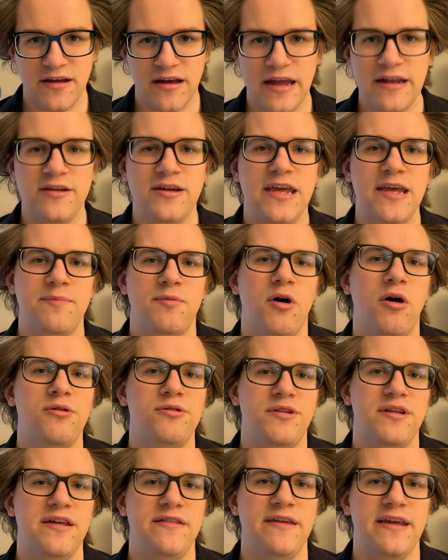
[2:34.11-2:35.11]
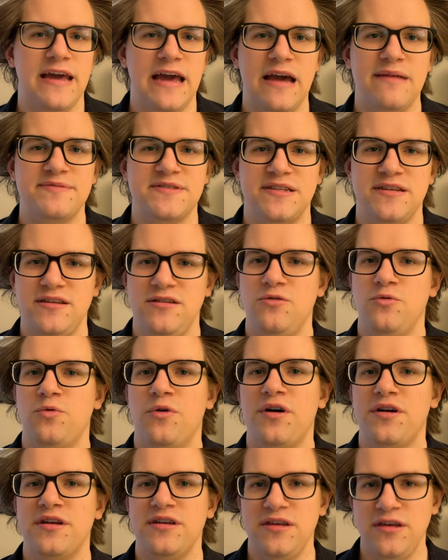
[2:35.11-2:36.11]
And you keep only the apps that you
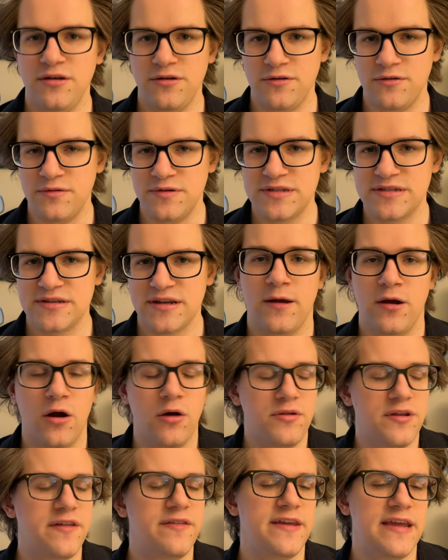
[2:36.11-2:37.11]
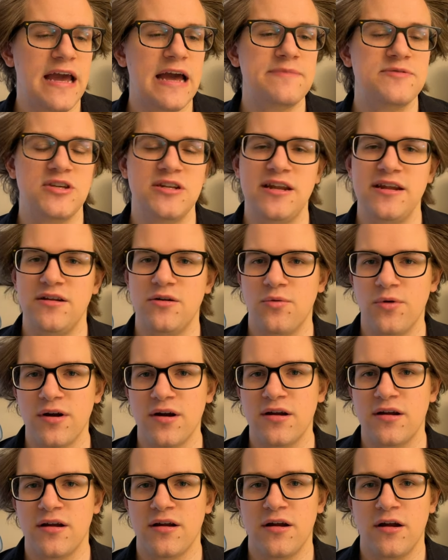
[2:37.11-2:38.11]
want to use, only the apps you need to
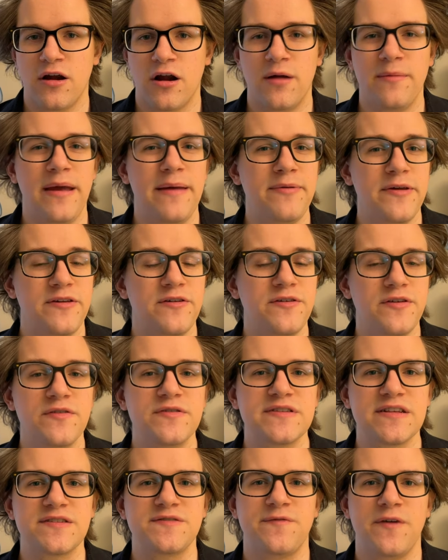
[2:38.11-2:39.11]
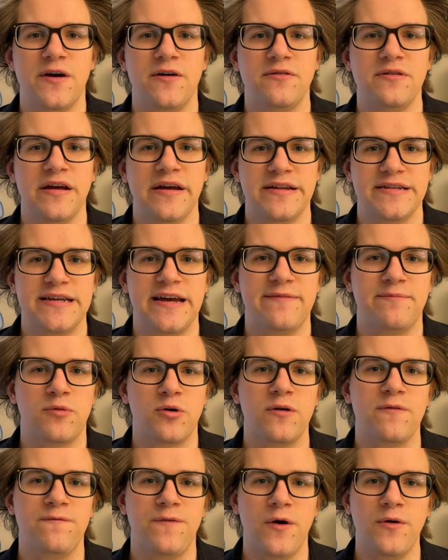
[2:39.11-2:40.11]
work, or maybe you use this phone to have
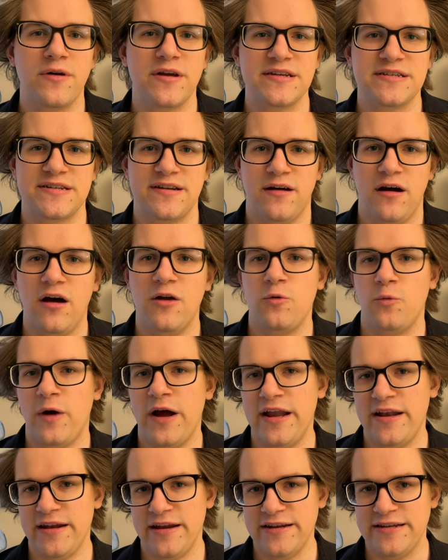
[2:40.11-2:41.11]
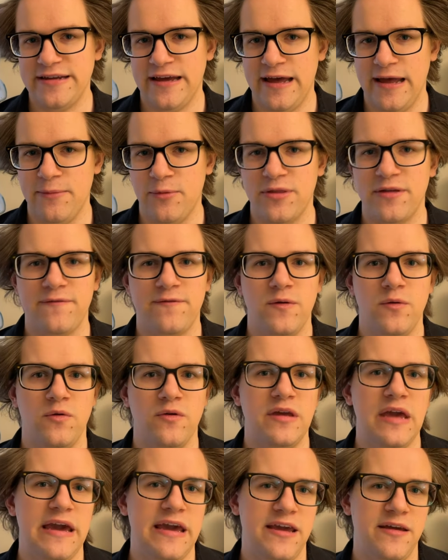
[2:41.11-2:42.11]
more focused, unwinding time with a few
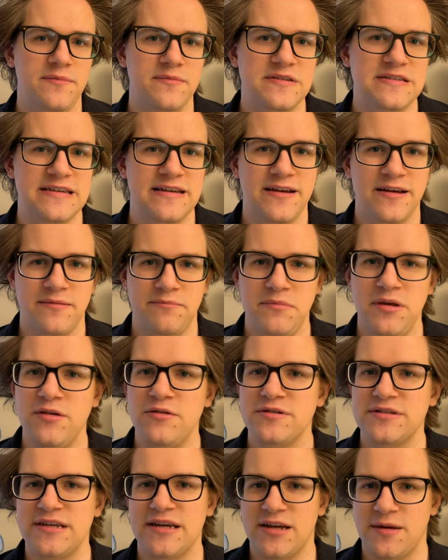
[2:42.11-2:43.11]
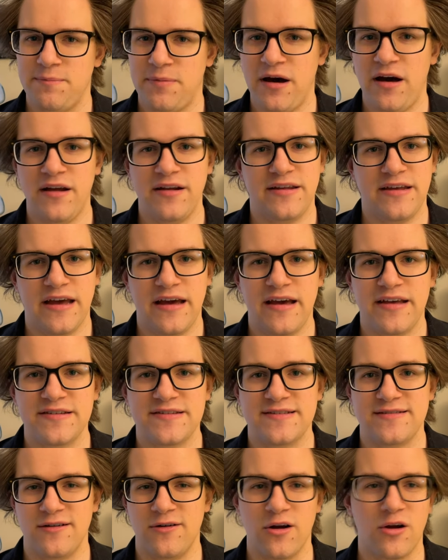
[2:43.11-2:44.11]
games, music,
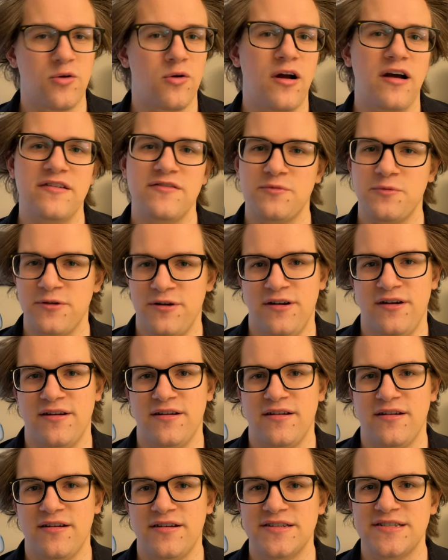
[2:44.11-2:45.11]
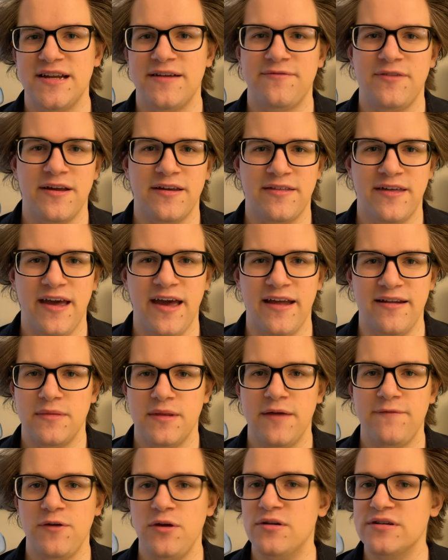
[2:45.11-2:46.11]
podcasts, or a crossword stuff like that.
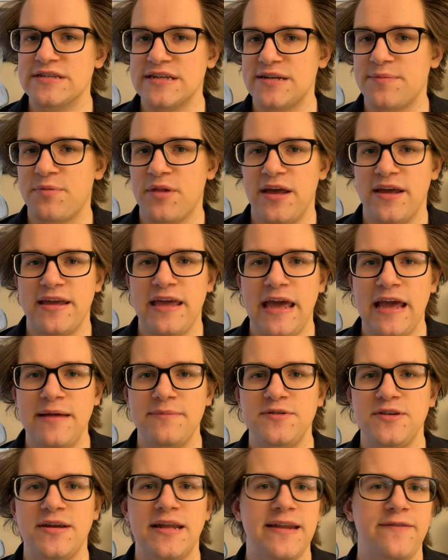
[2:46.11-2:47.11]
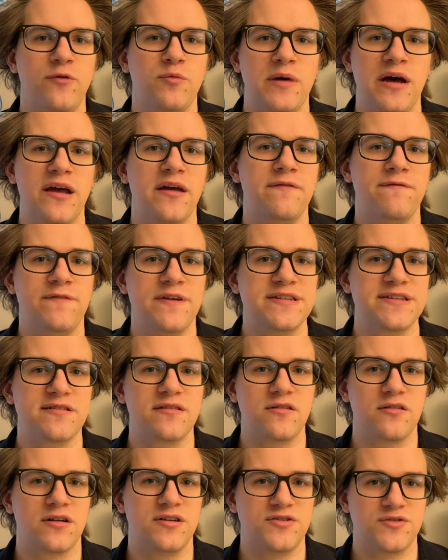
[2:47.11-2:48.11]
If you use it to play games, you can even buy a
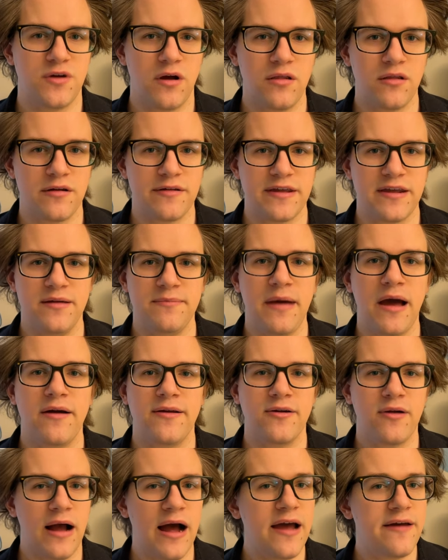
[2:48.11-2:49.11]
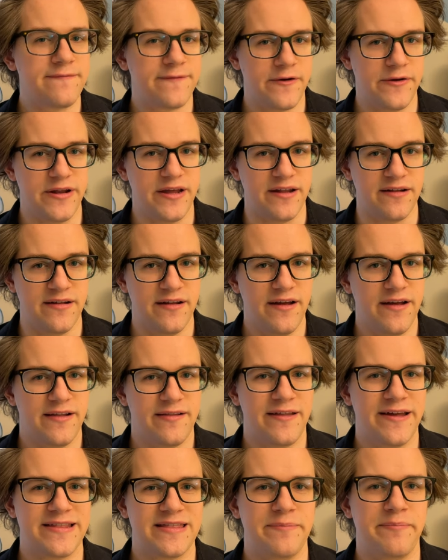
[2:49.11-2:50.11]
physical controller that you mount your iPhone in,
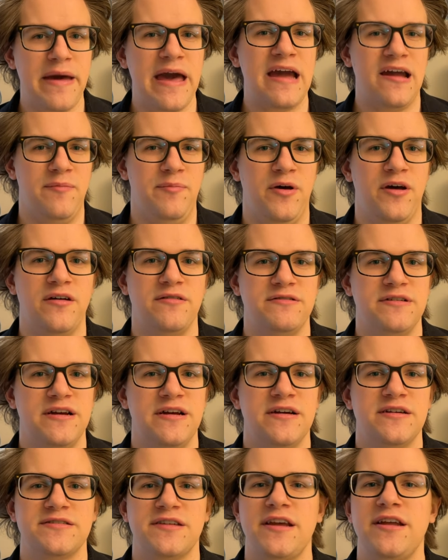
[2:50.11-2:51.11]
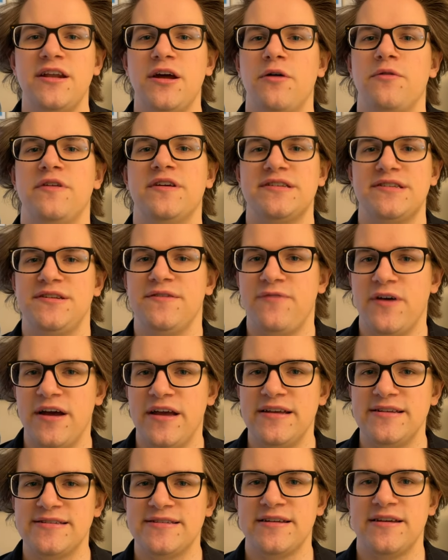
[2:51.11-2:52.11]
like the Backbone, so you know this
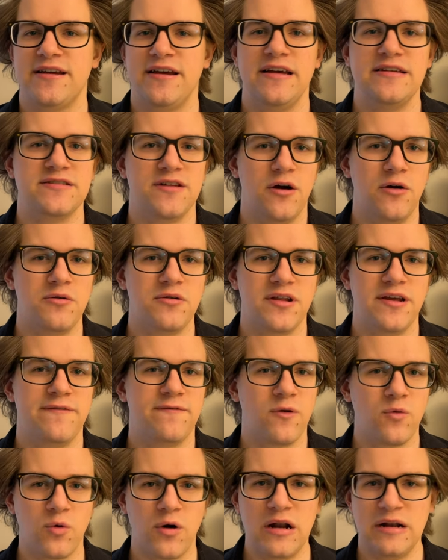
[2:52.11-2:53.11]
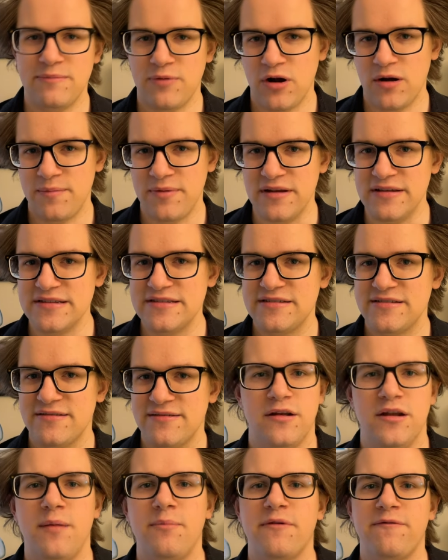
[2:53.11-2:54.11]
device is only for one purpose.
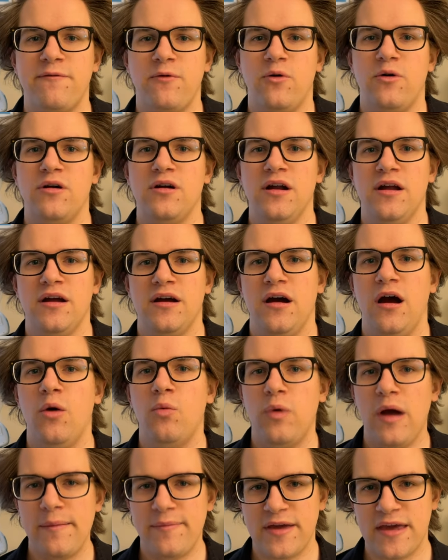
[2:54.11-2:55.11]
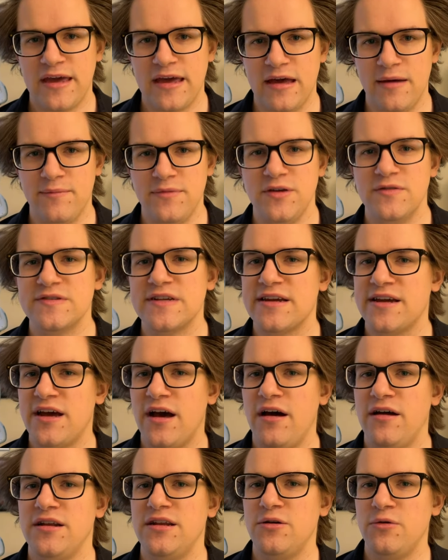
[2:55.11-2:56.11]
Number four, a webcam using
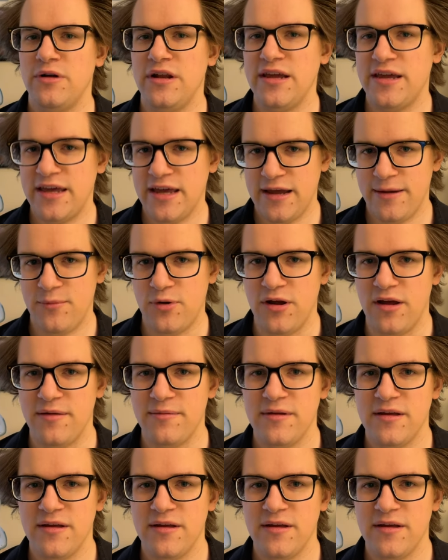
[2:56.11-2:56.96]
continuity camera.